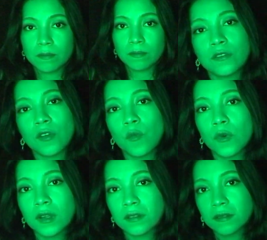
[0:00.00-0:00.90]

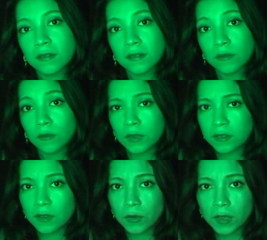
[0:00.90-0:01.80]
someone was
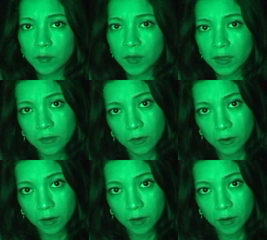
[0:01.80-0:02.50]
knocking my door.